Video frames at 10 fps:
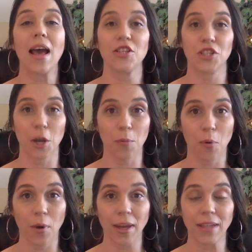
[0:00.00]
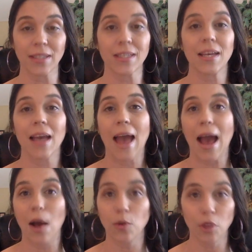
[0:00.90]
SharePoint,
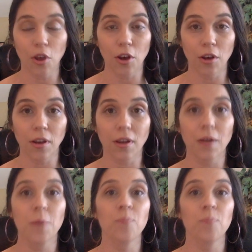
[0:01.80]
Outlook,